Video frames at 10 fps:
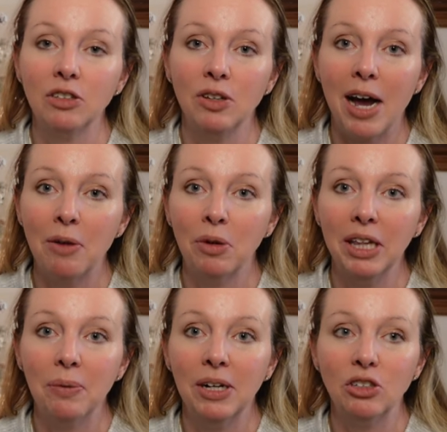So I
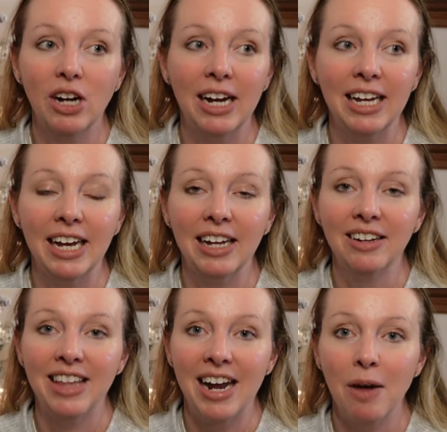really want to try to
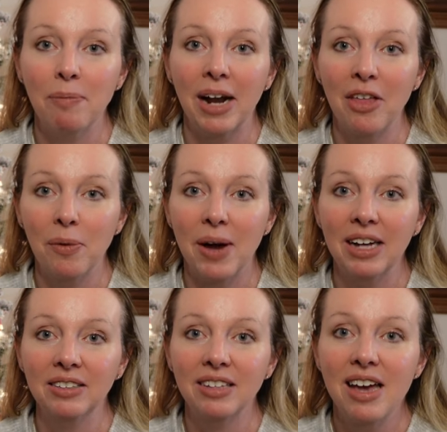get that up. But
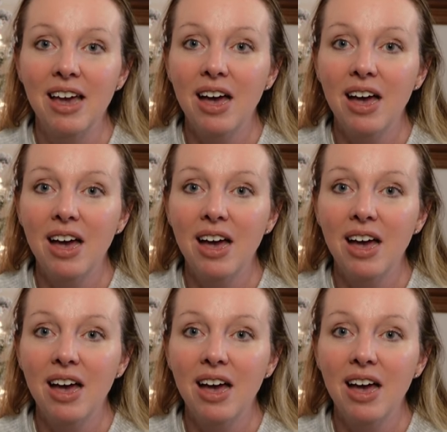otherwise,